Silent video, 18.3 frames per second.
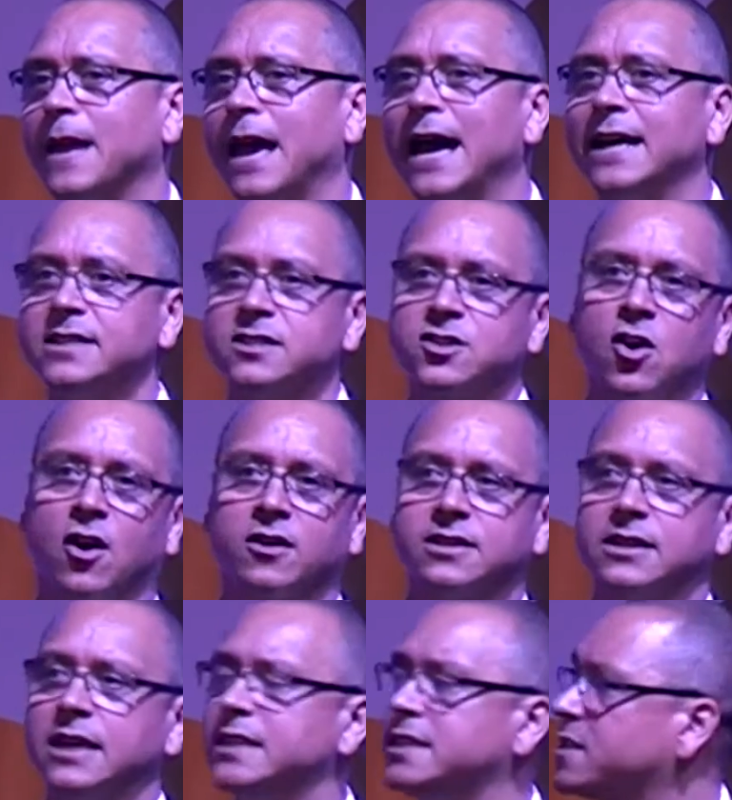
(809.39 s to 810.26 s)
has
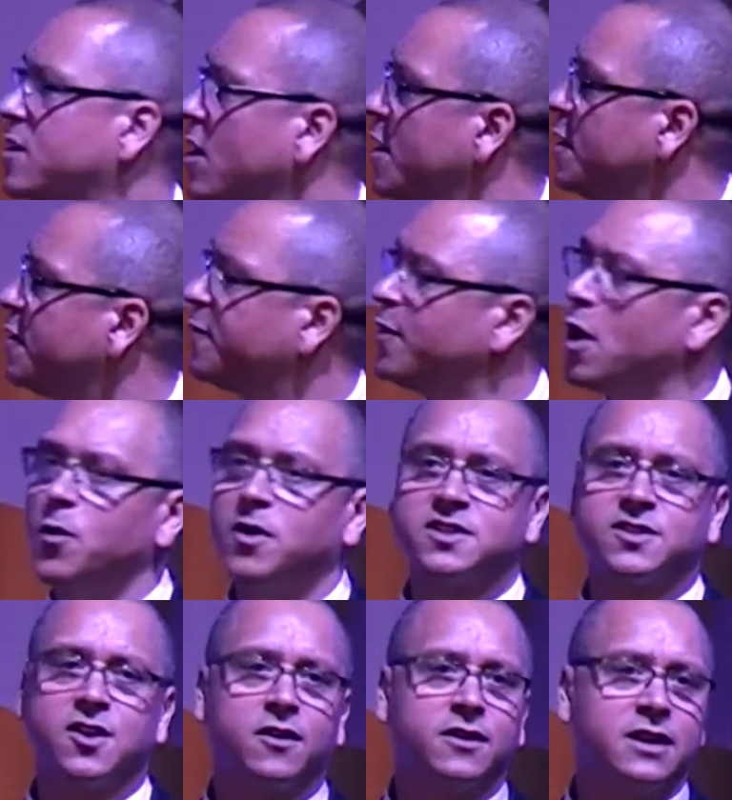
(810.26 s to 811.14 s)
got its kind of
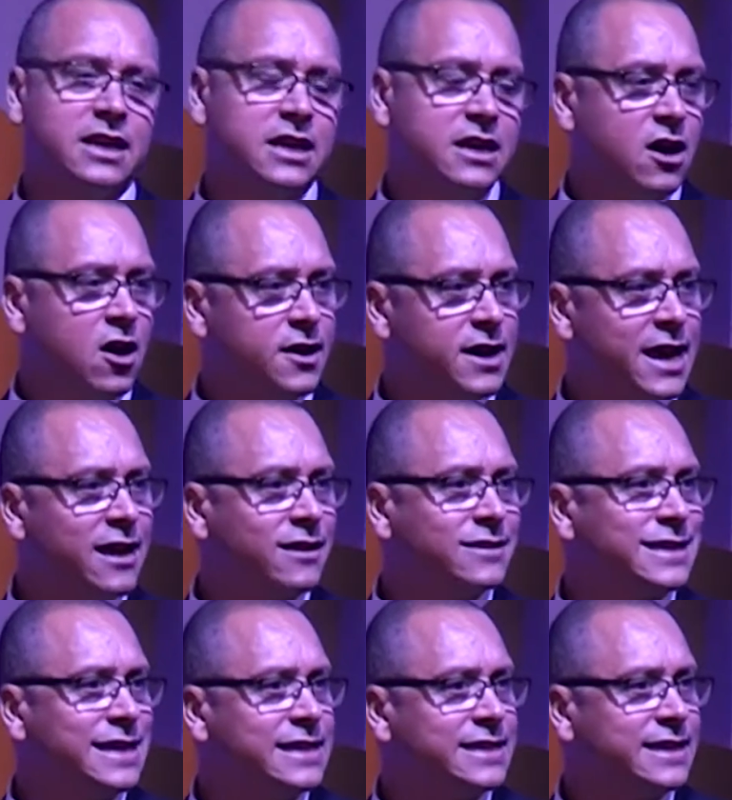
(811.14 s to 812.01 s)
focus on
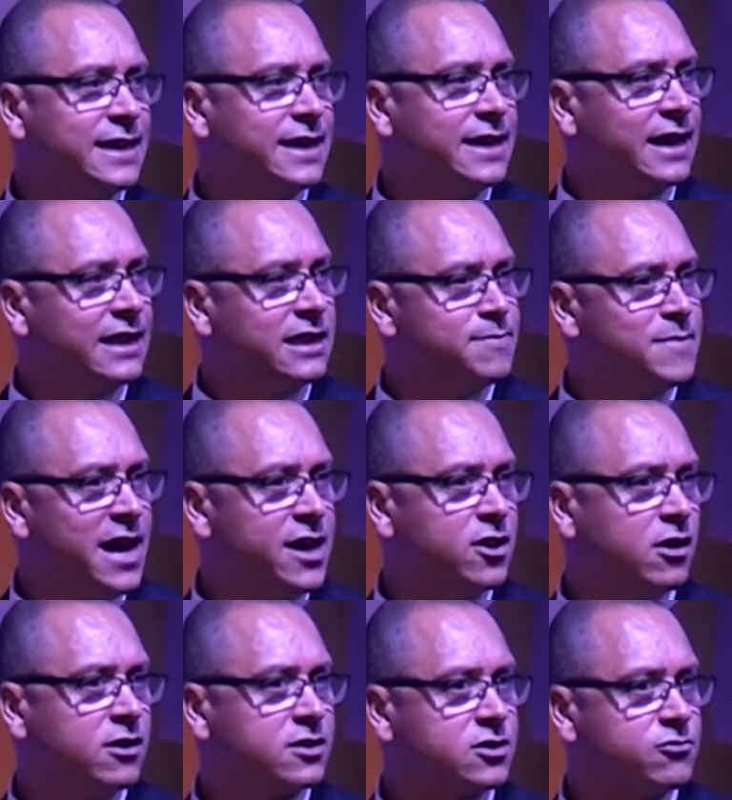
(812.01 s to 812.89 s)
LDD and the
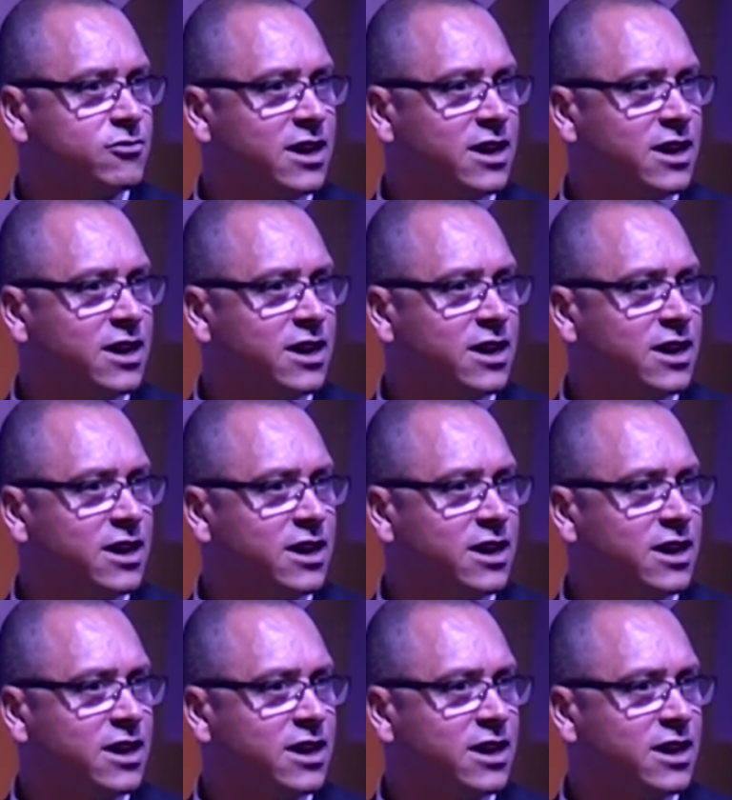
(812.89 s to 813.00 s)
Maynard